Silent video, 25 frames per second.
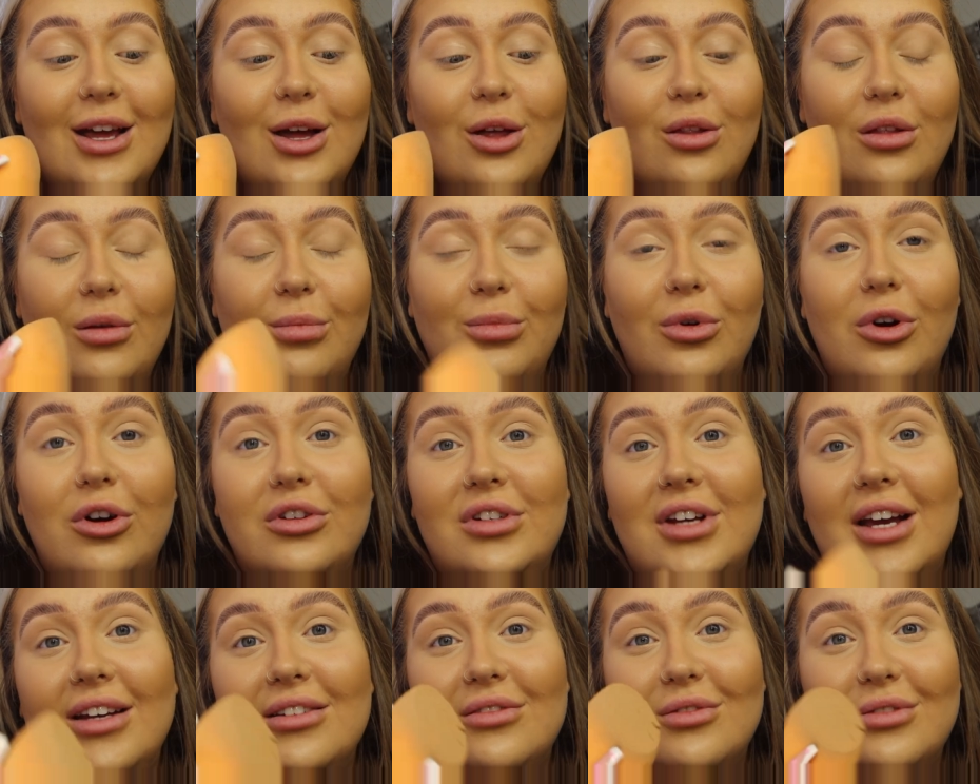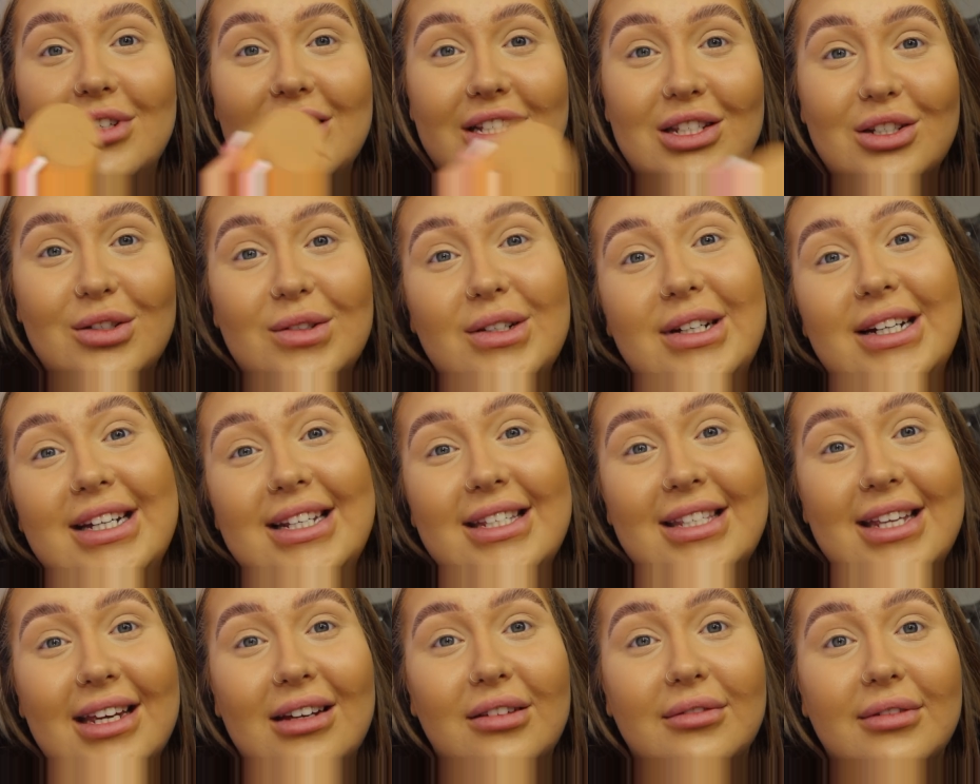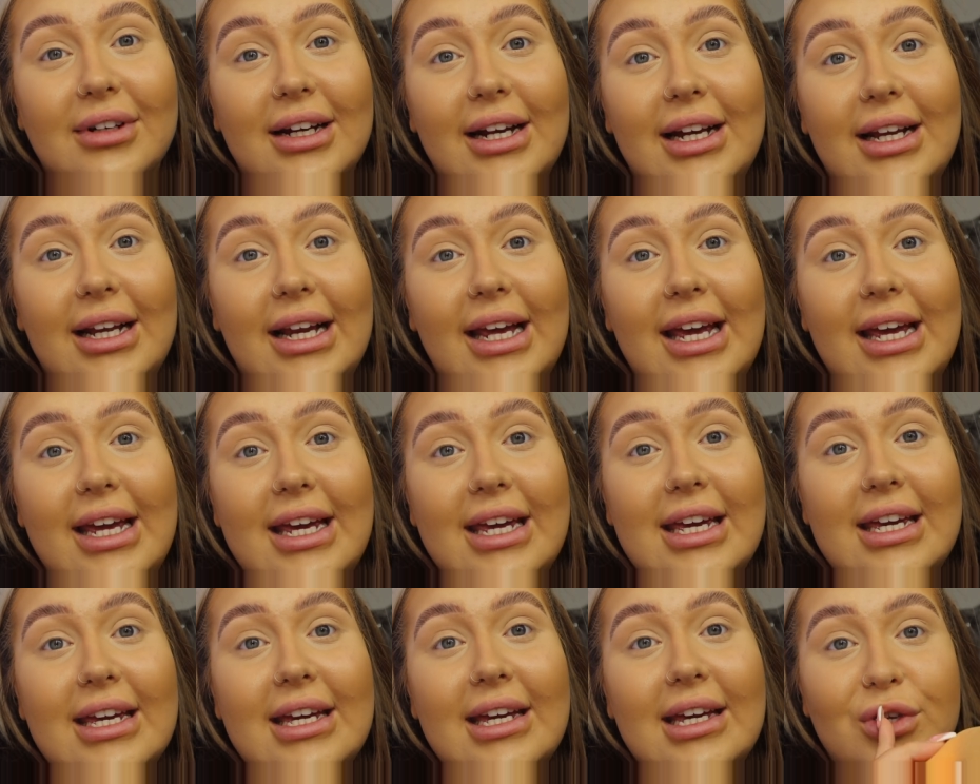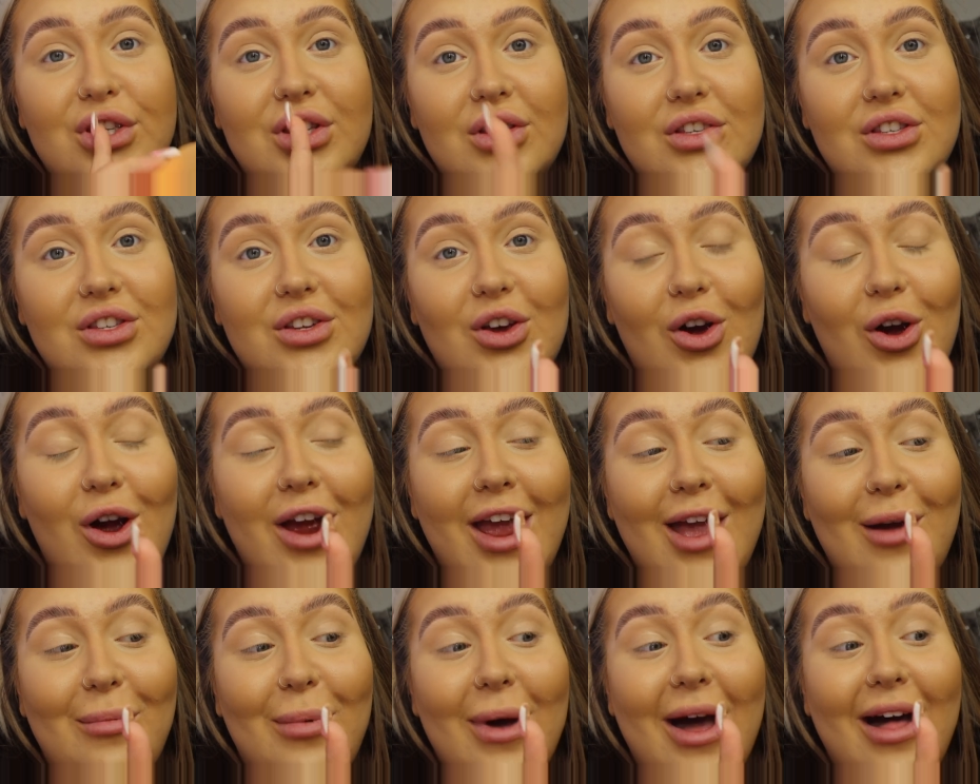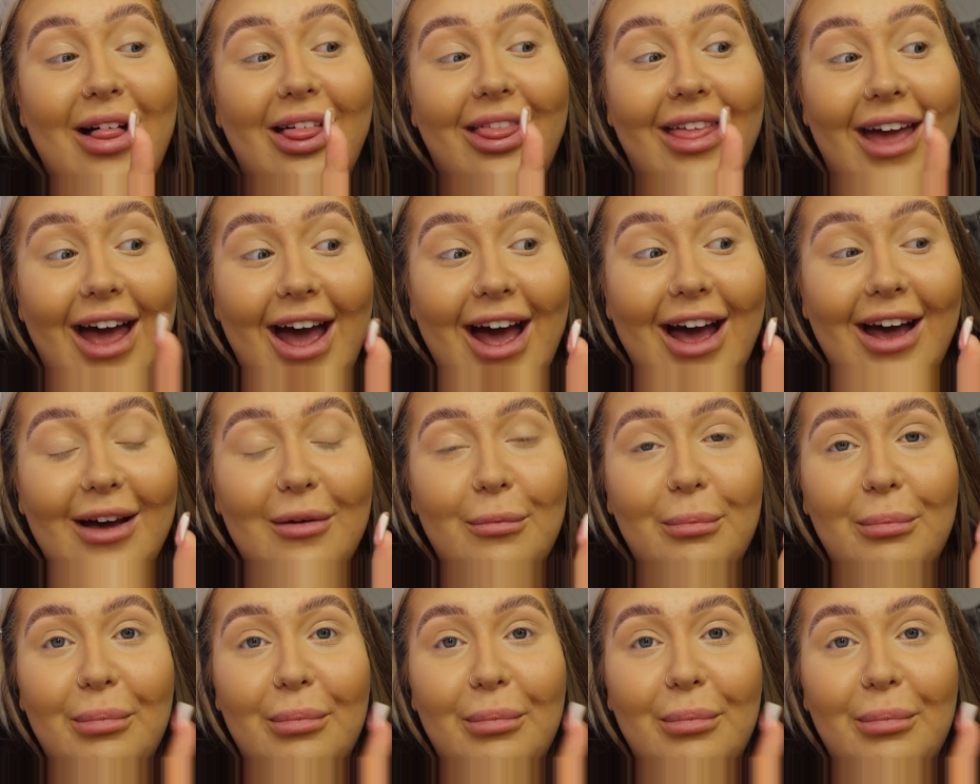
the product on its creasing, really. So sorry about that.